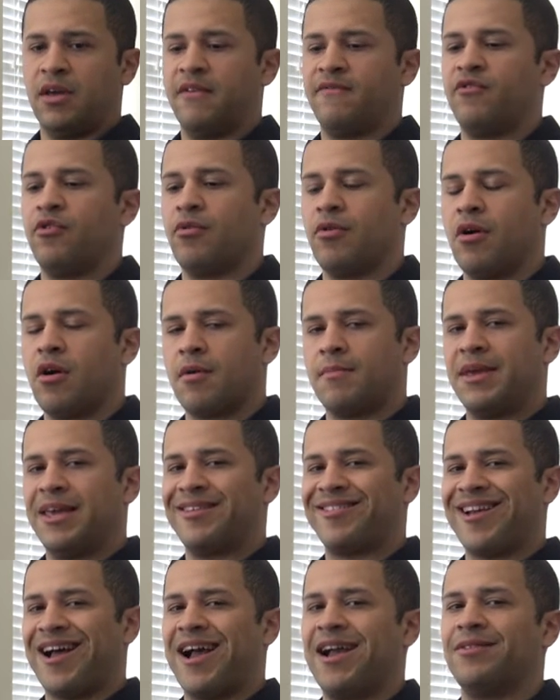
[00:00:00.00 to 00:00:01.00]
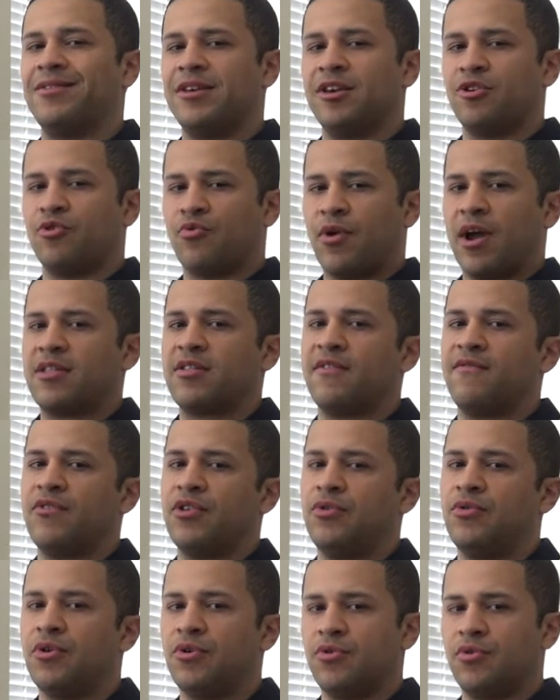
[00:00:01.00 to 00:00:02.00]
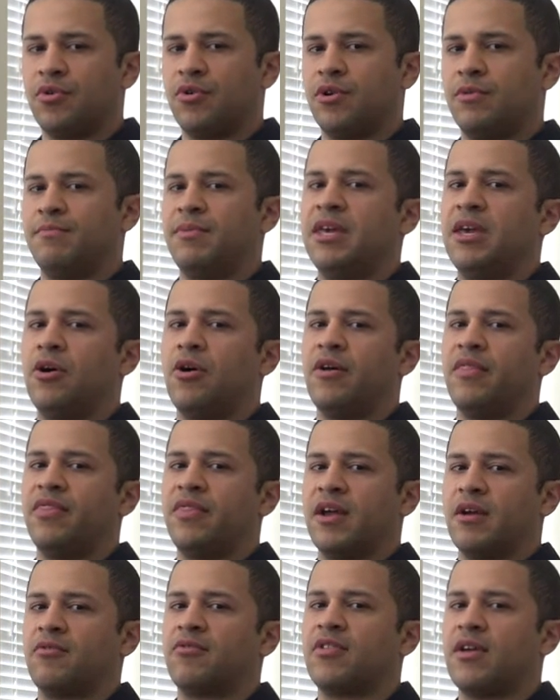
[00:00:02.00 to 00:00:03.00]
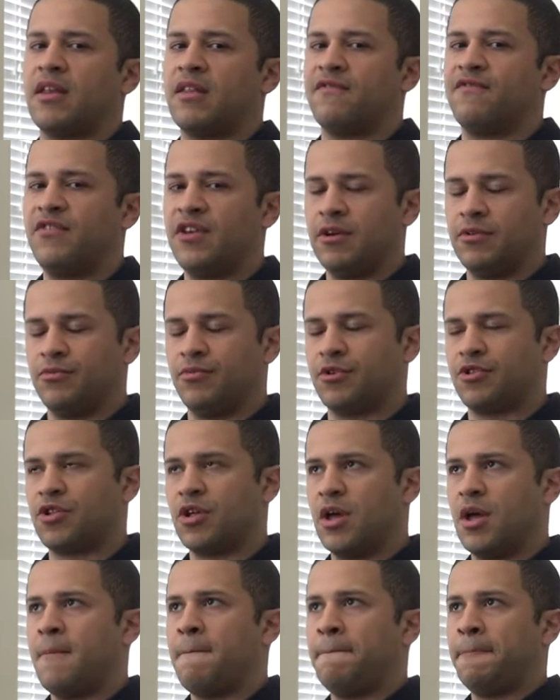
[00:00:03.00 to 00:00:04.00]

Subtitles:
If your army is highly aggressive and you know you're going to be on their side of the field, which